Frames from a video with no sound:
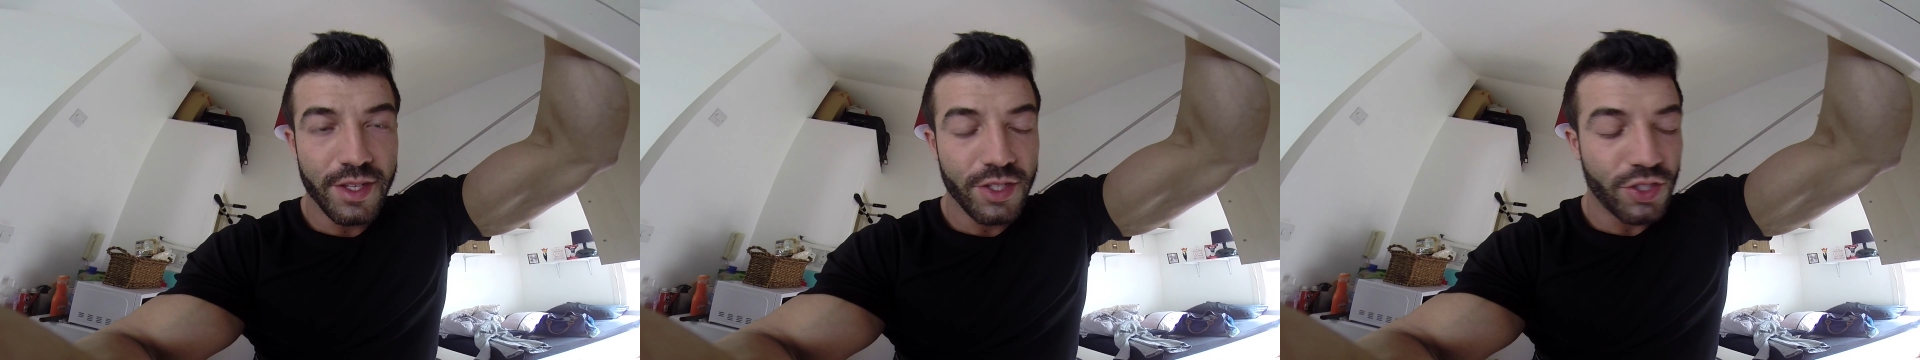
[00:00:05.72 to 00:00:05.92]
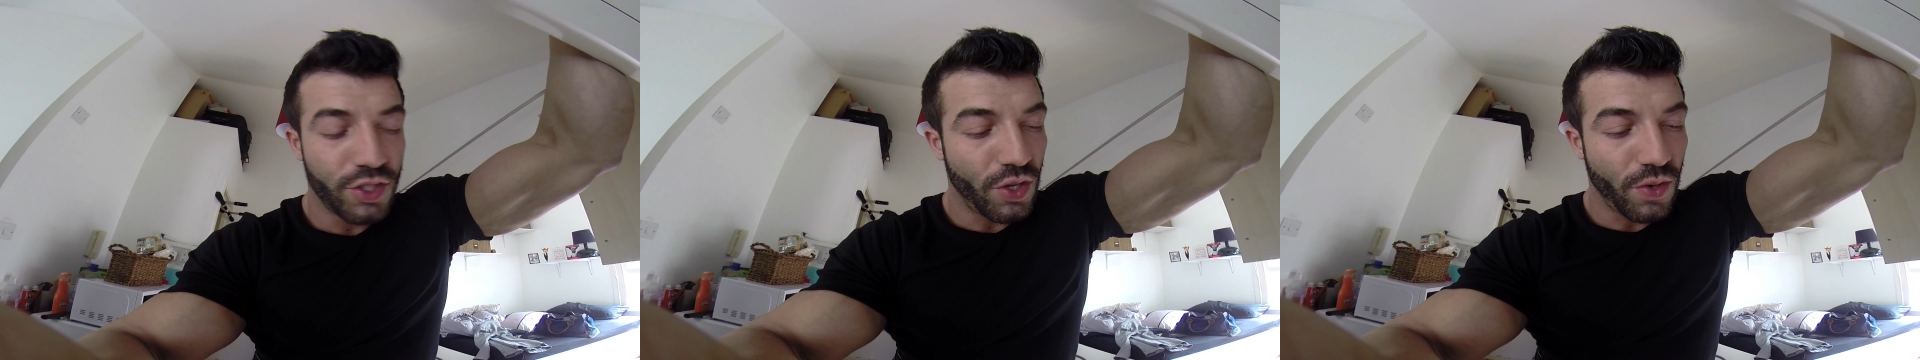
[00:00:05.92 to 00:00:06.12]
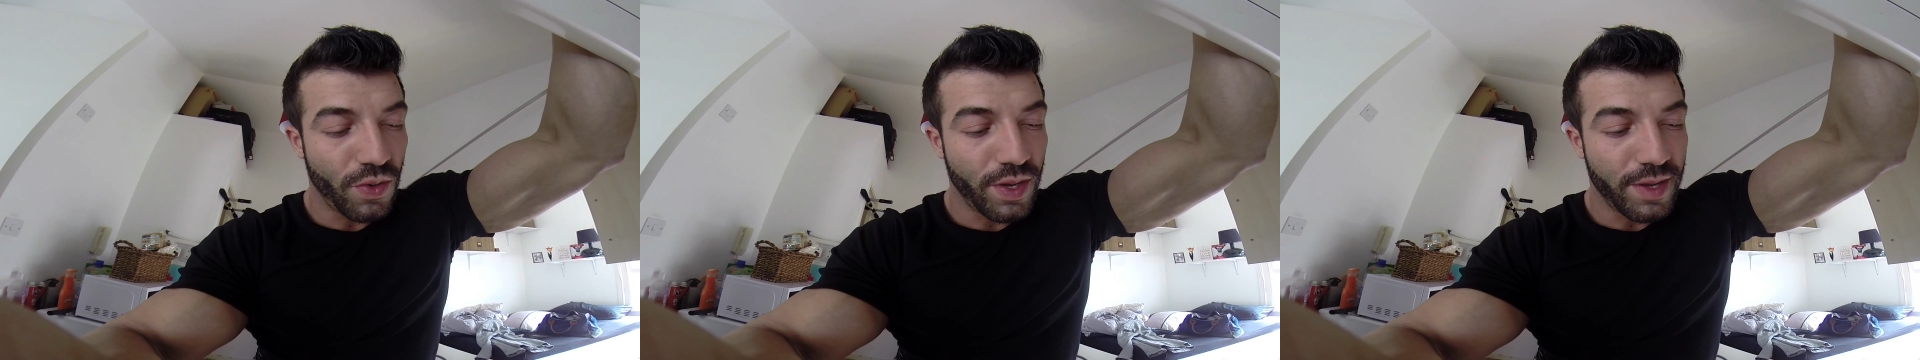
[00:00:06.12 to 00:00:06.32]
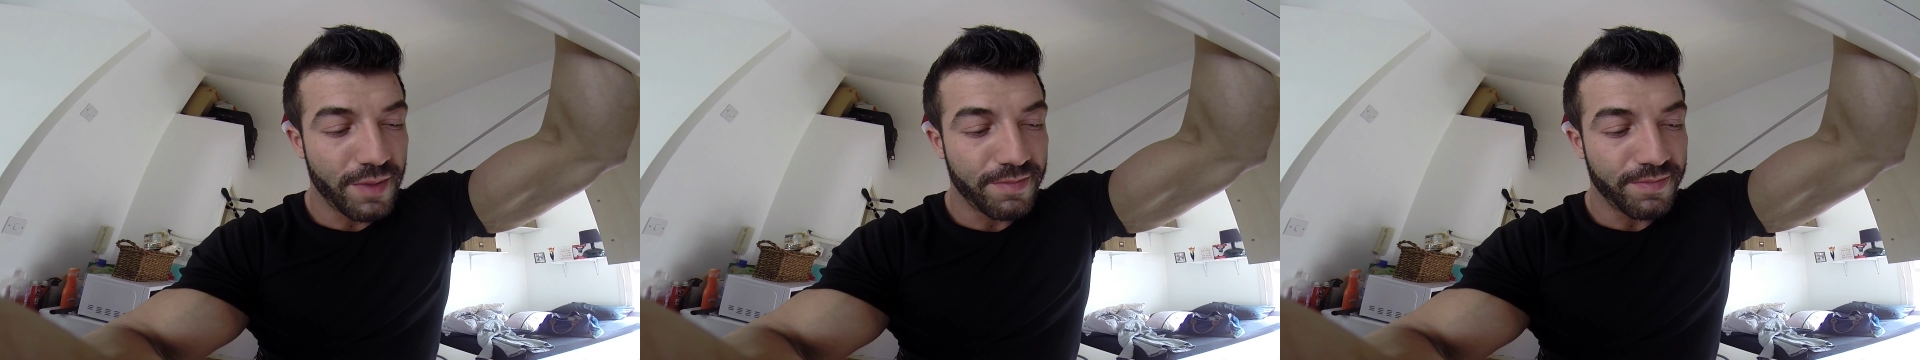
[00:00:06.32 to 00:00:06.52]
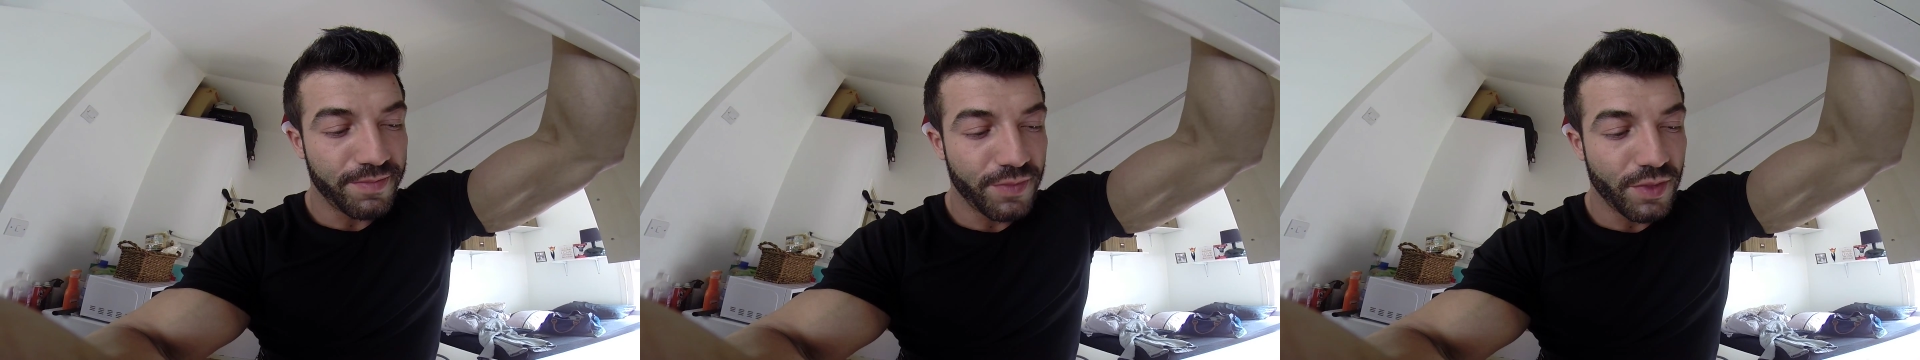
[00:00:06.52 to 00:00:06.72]

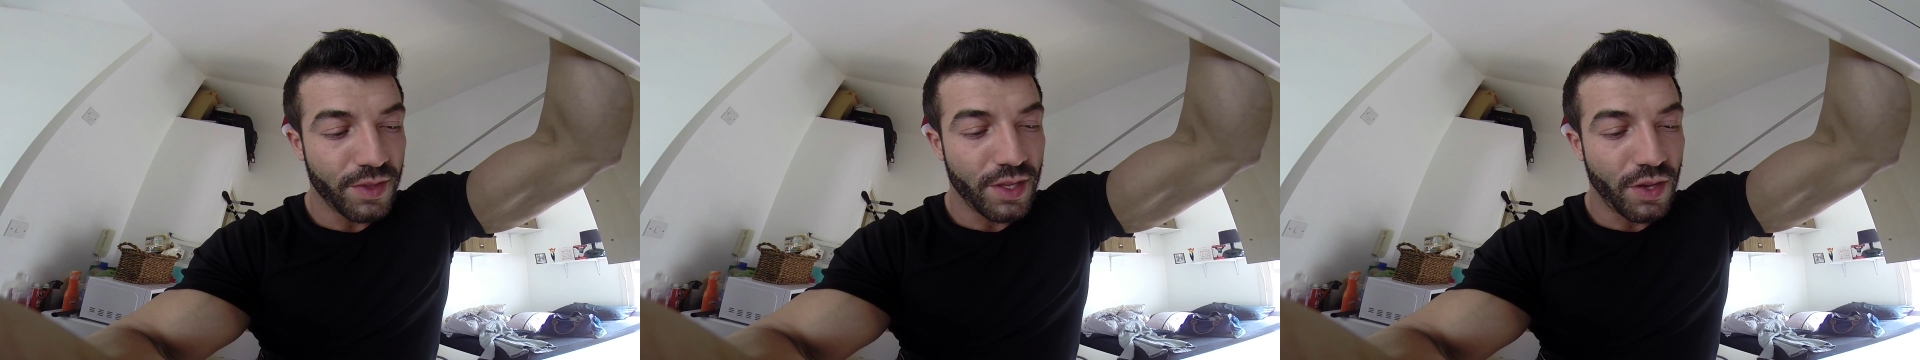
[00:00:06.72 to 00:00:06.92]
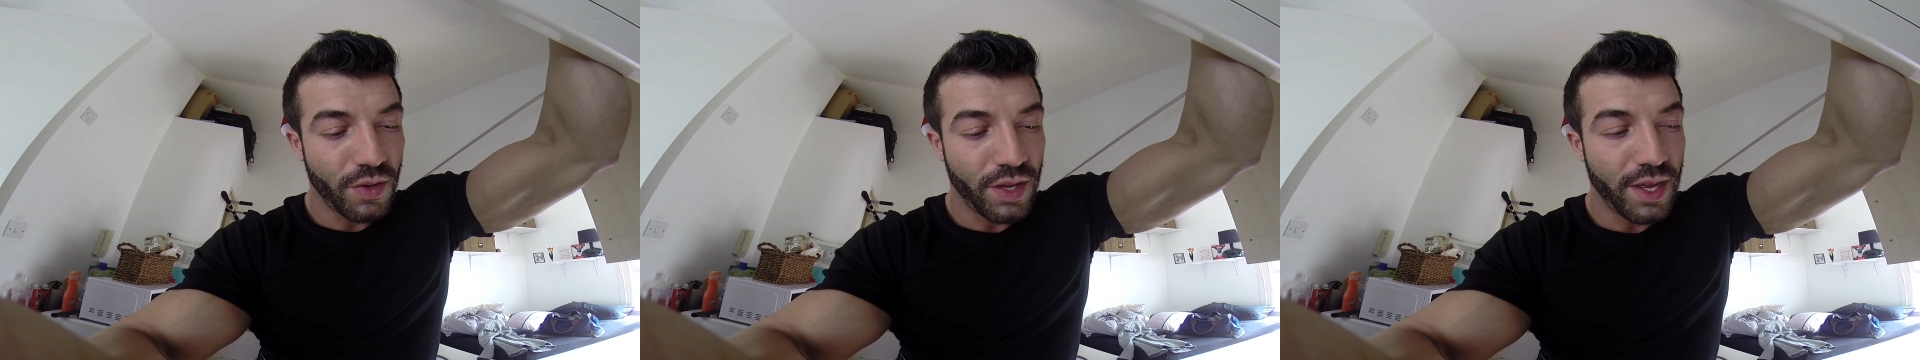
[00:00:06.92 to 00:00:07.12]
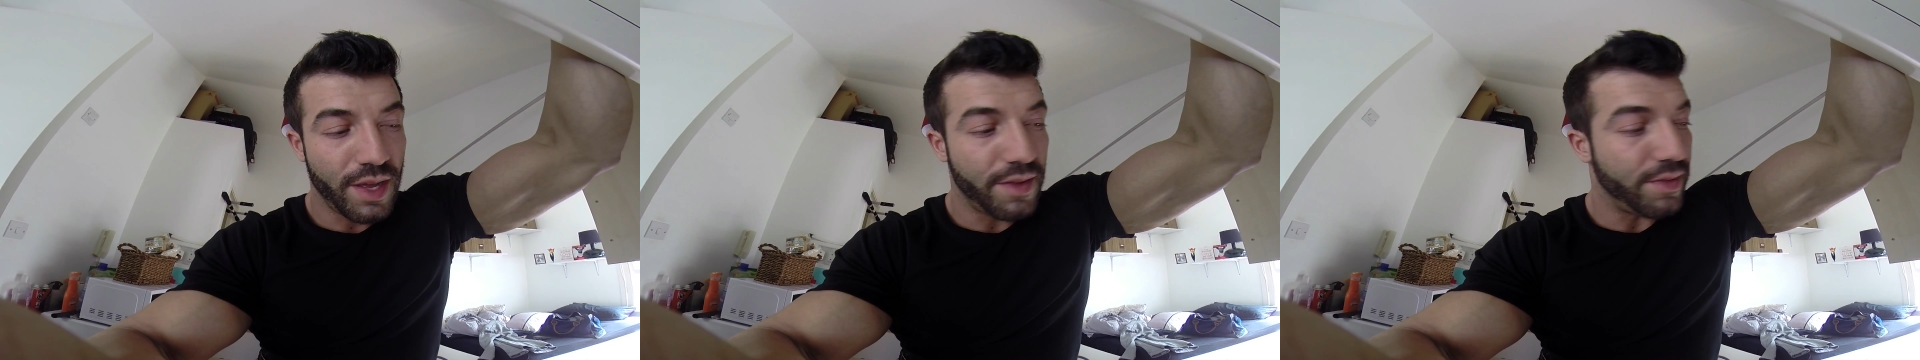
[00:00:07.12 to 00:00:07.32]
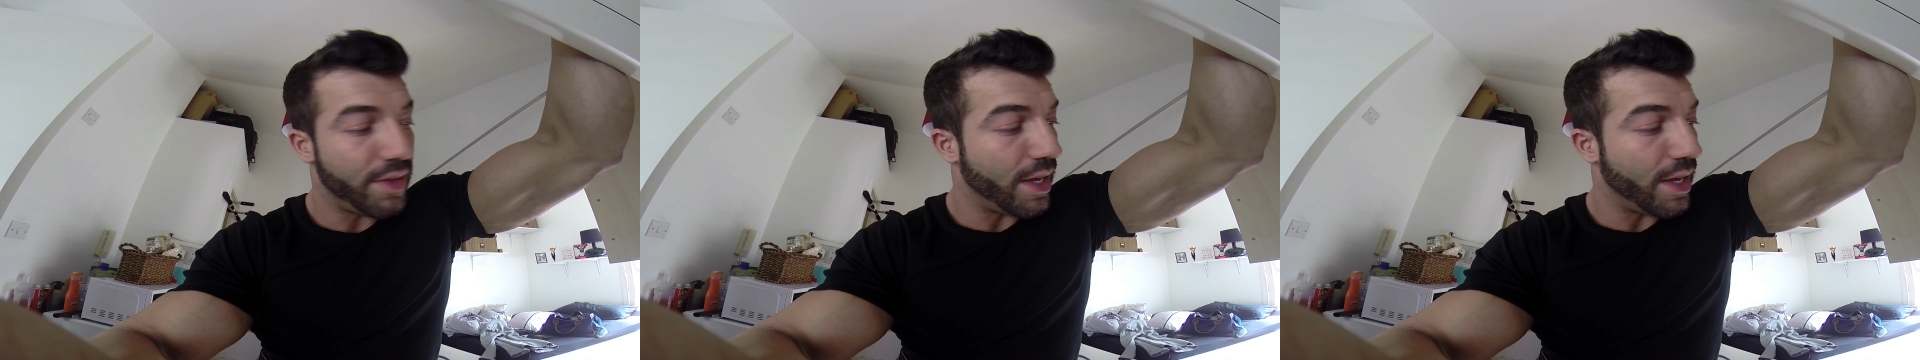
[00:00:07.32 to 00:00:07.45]
so I'll have